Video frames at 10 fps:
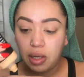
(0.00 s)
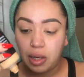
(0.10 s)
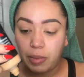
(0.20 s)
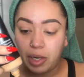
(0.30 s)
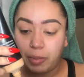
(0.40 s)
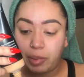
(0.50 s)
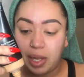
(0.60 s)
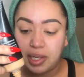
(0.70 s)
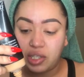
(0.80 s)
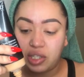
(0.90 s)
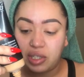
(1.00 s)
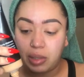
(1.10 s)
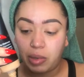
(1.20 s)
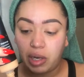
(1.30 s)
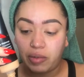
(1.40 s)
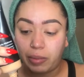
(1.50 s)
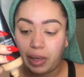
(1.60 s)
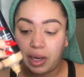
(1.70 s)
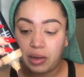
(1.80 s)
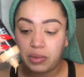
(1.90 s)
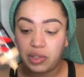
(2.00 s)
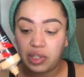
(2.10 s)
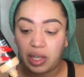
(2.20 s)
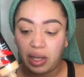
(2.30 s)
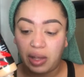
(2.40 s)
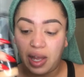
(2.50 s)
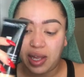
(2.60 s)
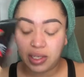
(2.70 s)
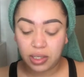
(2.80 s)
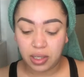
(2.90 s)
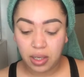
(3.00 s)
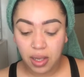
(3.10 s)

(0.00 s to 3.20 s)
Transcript: I'm gonna apply just some kind of around, just like that.